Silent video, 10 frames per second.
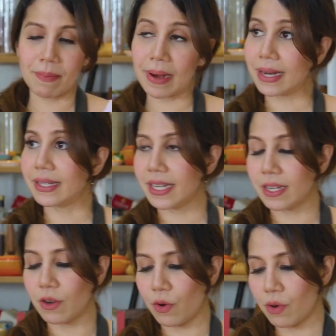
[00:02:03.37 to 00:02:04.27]
blending
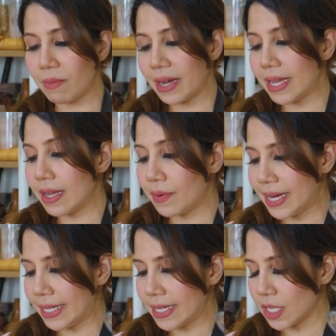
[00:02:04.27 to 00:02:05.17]
all my
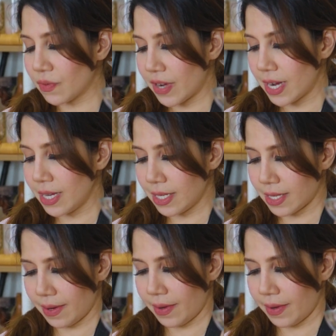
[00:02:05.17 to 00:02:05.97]
ingredients first.